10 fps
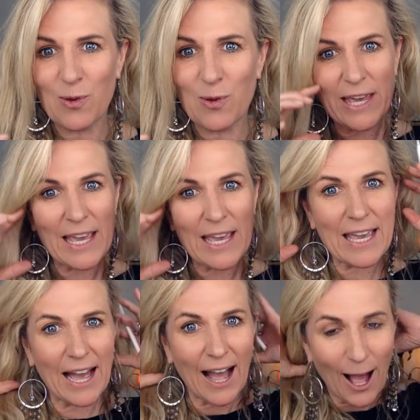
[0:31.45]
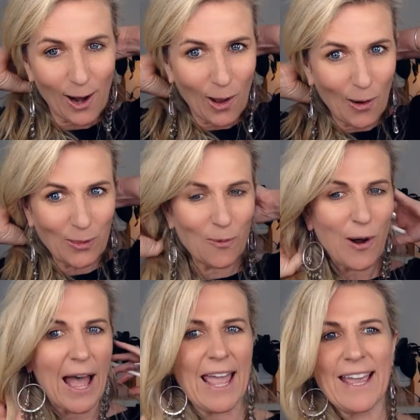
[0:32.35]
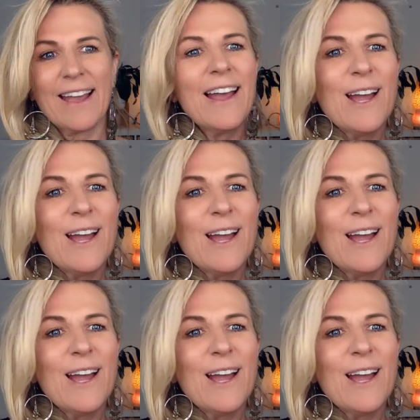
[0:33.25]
you here along the way.